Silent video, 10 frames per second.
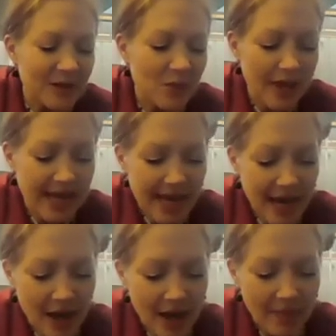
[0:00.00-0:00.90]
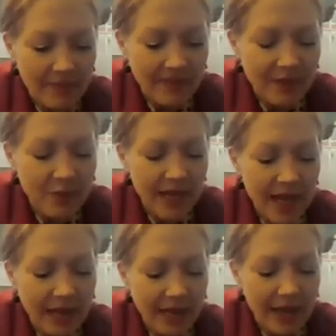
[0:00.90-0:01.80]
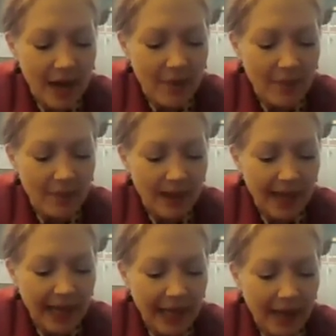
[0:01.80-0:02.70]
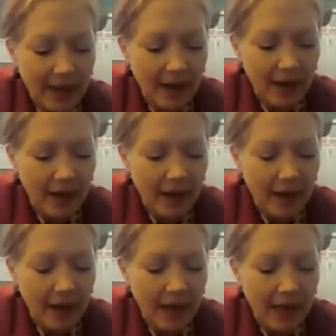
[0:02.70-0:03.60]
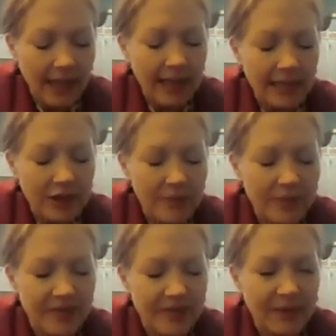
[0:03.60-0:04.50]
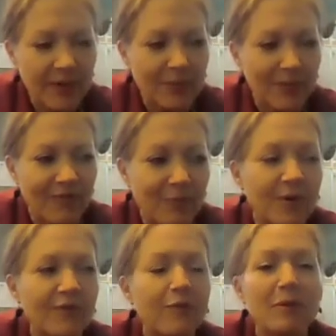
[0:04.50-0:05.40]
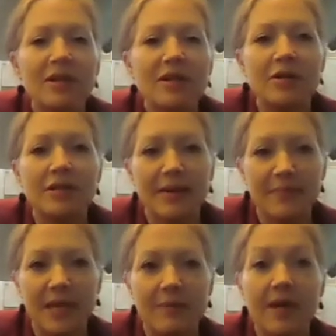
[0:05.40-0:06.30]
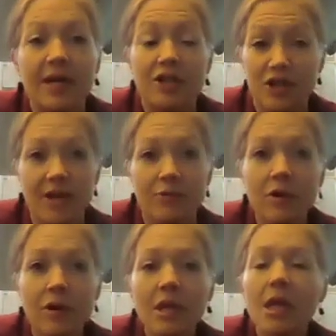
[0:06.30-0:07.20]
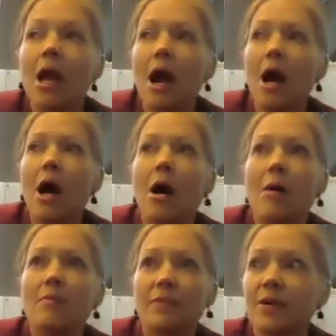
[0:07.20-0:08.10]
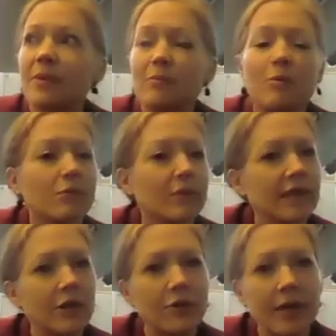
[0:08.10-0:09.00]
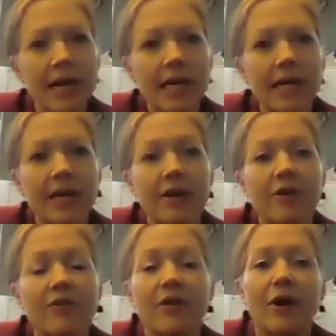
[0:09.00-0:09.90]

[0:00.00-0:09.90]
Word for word: so we ended up like, in terms of like performing arts at Pima in general, some people were really creative.